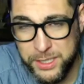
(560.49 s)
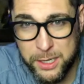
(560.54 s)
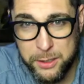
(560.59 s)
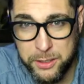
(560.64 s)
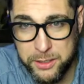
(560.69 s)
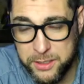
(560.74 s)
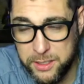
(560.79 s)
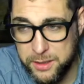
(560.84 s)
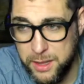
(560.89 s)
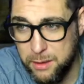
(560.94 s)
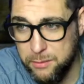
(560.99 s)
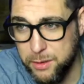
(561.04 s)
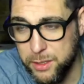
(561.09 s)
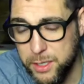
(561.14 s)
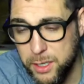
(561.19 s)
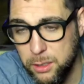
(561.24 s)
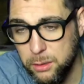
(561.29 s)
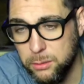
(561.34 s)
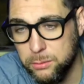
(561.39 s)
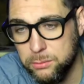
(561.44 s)
But I already did
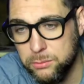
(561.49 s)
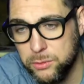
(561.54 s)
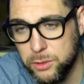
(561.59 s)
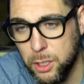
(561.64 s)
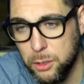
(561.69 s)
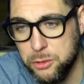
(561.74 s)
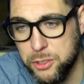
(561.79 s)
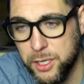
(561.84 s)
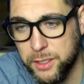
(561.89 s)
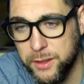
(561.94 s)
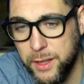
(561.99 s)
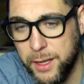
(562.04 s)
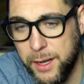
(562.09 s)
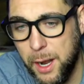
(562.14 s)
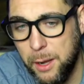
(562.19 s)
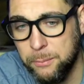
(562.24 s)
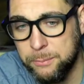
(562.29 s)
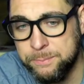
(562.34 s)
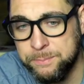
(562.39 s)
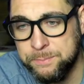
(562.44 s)
that video. Go check
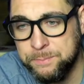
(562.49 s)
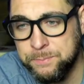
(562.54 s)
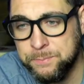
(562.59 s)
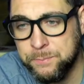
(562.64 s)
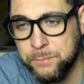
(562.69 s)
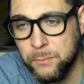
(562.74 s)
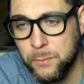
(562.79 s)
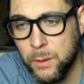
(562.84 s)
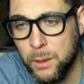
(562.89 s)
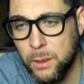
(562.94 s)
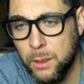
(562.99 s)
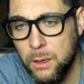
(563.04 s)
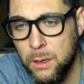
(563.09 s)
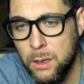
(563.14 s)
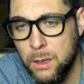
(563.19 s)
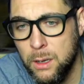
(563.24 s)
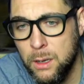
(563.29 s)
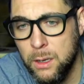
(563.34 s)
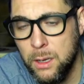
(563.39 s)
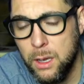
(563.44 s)
that out
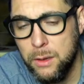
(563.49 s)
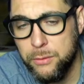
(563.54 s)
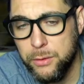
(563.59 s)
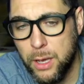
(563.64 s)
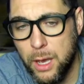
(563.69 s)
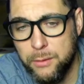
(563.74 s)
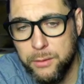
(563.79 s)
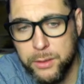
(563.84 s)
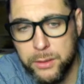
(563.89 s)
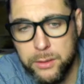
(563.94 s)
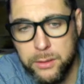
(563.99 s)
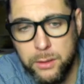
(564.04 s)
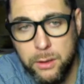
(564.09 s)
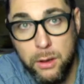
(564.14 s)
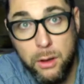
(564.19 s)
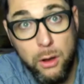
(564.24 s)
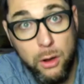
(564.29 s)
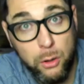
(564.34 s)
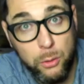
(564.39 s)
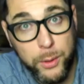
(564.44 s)
if you haven't
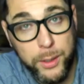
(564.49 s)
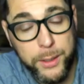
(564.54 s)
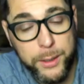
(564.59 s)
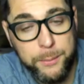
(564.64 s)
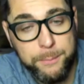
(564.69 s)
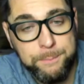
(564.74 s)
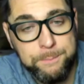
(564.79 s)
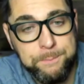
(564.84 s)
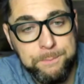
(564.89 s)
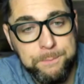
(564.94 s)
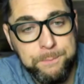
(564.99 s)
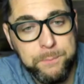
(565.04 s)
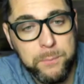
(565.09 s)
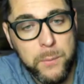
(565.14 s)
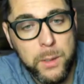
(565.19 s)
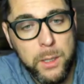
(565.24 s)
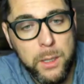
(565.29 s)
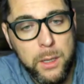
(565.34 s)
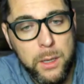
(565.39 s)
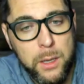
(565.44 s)
already.
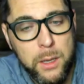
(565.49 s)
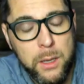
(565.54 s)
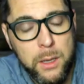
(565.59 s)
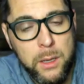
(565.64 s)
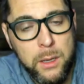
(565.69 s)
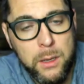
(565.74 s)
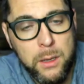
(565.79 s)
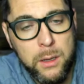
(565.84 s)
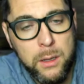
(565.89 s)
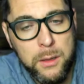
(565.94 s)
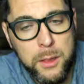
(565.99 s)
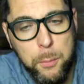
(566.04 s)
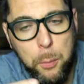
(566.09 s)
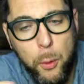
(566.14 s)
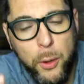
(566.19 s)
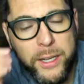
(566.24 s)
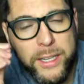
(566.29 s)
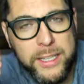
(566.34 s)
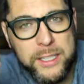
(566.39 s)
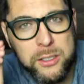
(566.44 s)

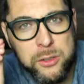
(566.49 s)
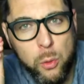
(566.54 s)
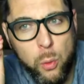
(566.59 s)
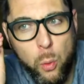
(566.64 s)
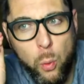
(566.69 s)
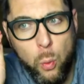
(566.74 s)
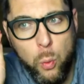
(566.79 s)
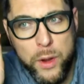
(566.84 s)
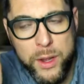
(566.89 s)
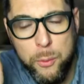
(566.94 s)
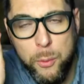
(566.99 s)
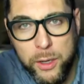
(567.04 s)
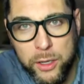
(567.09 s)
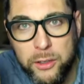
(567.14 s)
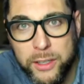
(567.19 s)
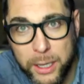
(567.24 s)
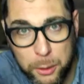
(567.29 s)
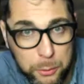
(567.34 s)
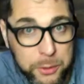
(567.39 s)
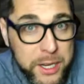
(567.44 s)
The point is, we
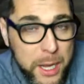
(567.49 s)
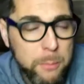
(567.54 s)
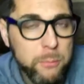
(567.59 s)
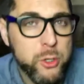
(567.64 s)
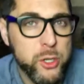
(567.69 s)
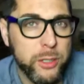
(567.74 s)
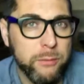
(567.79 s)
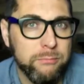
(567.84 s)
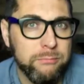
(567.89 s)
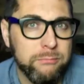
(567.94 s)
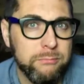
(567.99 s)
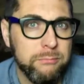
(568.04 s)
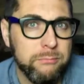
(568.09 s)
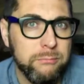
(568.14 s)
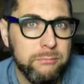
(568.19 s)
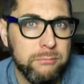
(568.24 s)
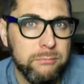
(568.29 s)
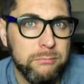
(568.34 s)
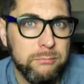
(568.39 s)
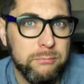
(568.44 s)
will get redemption,
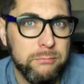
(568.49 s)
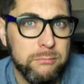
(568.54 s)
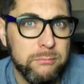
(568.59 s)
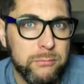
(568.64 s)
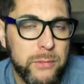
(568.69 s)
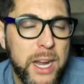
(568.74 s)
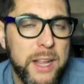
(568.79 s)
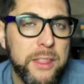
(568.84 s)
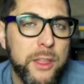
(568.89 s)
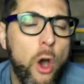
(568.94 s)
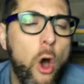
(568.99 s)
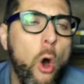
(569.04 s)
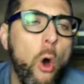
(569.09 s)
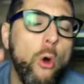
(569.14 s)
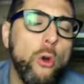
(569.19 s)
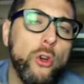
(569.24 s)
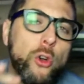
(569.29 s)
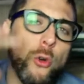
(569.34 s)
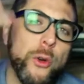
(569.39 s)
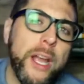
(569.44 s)
right? The
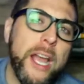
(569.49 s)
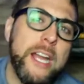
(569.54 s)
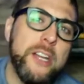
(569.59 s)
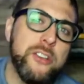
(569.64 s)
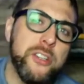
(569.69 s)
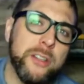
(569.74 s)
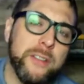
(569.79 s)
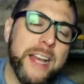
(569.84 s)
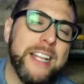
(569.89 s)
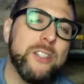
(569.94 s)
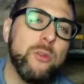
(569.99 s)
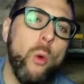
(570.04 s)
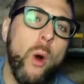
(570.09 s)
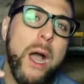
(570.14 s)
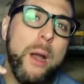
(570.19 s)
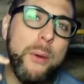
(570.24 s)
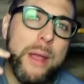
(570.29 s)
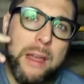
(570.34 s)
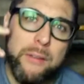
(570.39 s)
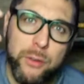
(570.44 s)
whole creation.
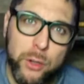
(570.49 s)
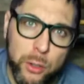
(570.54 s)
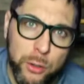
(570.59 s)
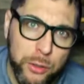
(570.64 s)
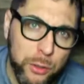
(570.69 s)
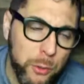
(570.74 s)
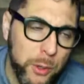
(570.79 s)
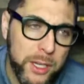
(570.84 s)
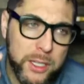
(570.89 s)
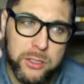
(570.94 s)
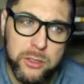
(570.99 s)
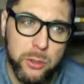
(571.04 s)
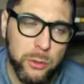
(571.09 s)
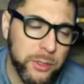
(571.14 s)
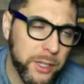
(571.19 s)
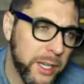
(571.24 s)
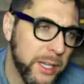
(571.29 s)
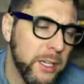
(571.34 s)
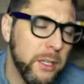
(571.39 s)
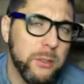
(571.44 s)
That's why we have earthquakes,
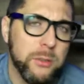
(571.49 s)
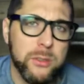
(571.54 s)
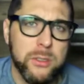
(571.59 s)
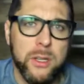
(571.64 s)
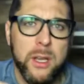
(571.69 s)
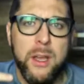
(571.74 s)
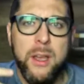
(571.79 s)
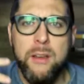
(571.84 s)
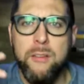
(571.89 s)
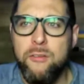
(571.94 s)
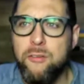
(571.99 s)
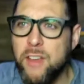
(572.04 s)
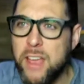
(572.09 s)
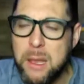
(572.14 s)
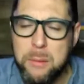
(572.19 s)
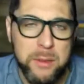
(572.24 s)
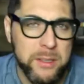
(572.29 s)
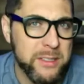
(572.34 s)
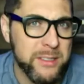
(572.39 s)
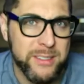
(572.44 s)
tornadoes,
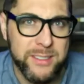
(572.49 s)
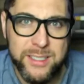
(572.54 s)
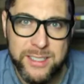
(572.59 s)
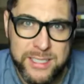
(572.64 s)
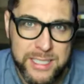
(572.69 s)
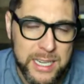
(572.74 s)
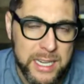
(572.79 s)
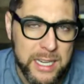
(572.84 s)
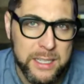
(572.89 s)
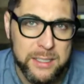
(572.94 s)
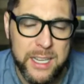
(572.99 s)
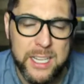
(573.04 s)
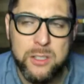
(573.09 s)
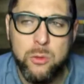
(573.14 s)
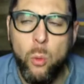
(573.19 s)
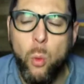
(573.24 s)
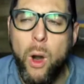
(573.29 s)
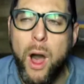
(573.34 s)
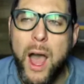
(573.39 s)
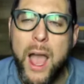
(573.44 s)
famines, disease.
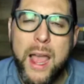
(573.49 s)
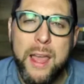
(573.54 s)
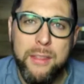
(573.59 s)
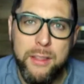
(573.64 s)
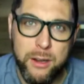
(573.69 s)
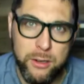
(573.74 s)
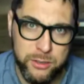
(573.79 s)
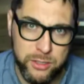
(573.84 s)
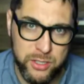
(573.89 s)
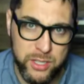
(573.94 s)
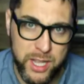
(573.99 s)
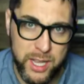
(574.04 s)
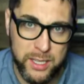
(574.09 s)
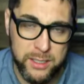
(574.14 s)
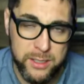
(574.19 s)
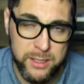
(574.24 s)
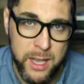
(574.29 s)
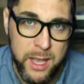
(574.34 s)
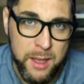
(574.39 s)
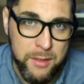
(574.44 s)
That's why there's
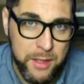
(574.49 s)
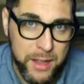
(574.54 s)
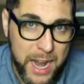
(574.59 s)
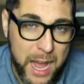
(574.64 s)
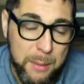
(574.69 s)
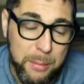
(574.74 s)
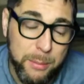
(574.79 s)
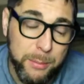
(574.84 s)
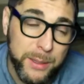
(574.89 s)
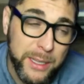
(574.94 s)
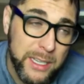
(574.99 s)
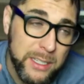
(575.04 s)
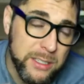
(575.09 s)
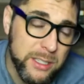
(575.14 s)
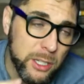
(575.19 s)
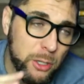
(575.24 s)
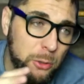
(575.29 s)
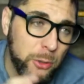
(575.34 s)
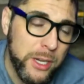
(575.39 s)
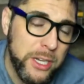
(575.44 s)
things that happen,
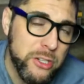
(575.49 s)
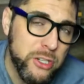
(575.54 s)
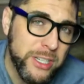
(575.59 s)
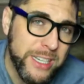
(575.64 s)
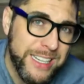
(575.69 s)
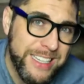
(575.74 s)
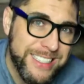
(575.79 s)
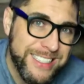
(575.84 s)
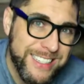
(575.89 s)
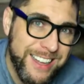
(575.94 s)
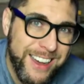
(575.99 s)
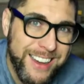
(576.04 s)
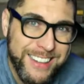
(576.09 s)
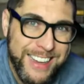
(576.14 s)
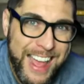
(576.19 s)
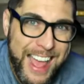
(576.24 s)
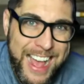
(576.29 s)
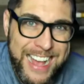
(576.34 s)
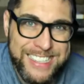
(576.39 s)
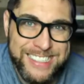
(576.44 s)
because the creation is
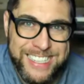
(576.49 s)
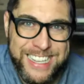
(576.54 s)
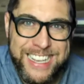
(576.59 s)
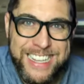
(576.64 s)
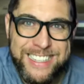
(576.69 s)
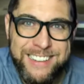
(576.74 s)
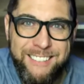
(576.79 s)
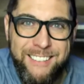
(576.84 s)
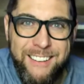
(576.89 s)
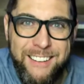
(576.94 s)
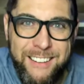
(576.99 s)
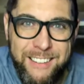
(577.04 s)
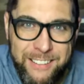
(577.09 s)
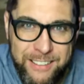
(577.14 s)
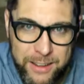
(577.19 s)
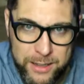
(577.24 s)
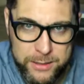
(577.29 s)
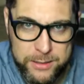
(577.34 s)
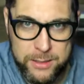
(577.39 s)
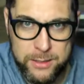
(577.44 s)
not as it
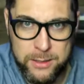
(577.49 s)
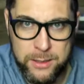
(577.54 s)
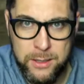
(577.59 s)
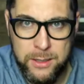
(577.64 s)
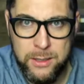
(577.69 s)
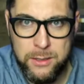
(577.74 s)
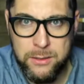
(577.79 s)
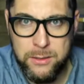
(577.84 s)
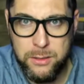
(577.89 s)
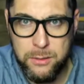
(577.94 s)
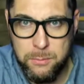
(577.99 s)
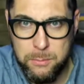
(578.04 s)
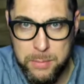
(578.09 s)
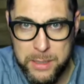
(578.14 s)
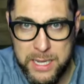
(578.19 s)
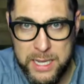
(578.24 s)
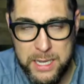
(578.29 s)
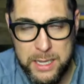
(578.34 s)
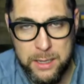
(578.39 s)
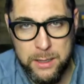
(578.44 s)
ought to
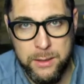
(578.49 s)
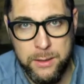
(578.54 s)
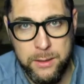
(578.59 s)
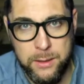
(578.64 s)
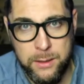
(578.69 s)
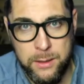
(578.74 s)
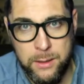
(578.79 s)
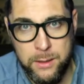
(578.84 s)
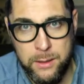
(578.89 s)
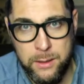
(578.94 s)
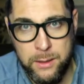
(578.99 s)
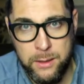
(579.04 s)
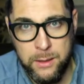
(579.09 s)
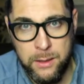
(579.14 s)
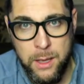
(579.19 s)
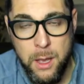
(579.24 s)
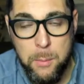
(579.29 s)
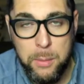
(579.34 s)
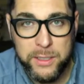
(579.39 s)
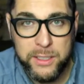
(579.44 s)
be.
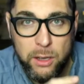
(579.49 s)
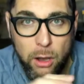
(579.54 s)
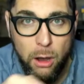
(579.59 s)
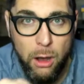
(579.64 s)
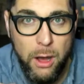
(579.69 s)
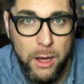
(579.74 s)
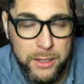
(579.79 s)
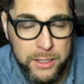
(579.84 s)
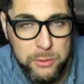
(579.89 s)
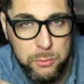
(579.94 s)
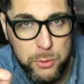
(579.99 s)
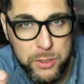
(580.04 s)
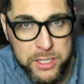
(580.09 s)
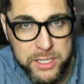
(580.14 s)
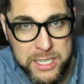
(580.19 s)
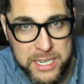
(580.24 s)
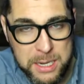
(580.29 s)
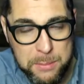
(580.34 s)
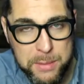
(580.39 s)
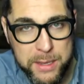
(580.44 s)
But God is
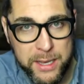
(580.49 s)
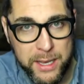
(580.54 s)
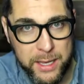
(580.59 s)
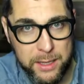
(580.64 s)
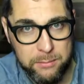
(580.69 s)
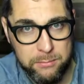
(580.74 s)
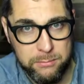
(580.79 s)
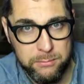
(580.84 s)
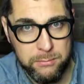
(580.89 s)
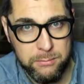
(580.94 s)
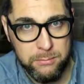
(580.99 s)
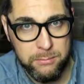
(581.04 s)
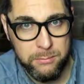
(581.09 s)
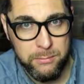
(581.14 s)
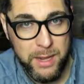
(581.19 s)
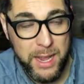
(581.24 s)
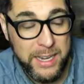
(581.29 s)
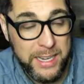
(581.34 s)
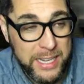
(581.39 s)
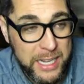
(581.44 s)
redeeming it,
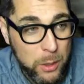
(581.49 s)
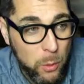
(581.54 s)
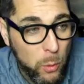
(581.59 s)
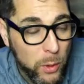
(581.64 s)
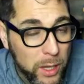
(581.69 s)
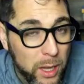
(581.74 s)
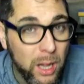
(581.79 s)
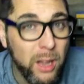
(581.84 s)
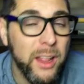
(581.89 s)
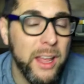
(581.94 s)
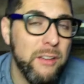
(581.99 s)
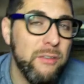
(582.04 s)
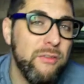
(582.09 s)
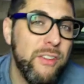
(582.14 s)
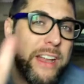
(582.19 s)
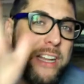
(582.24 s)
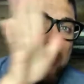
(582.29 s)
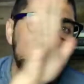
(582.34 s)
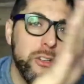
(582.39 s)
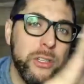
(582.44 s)
and he will
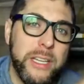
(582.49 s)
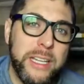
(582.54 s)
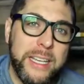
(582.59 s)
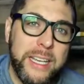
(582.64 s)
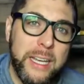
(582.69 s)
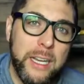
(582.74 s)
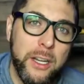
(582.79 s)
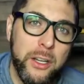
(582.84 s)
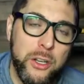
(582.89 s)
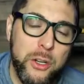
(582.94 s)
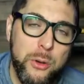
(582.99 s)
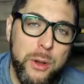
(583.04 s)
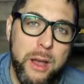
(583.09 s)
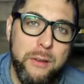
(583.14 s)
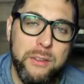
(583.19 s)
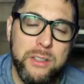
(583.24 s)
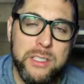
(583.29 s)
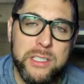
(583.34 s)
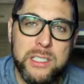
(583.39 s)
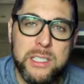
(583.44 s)
eventually get a new
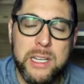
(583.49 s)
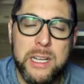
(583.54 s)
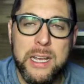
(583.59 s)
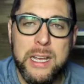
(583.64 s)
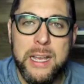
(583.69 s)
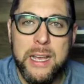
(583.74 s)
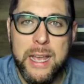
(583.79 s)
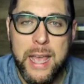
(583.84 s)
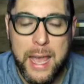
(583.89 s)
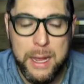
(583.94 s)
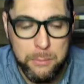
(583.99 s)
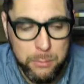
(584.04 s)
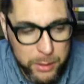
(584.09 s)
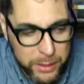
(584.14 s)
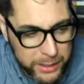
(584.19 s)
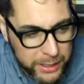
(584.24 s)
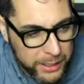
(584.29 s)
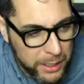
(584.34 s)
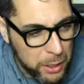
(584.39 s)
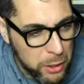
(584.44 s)
heavens and
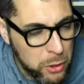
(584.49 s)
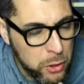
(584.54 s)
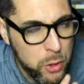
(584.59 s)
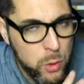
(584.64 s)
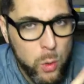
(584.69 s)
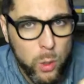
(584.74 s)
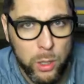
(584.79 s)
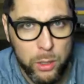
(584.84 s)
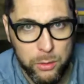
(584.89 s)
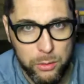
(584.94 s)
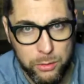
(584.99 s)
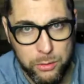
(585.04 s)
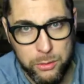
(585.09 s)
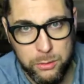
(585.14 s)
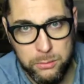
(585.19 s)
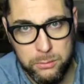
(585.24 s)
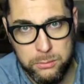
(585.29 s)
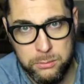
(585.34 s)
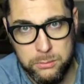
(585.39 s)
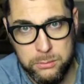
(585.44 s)
bring in a new
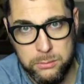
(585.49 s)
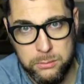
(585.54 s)
earth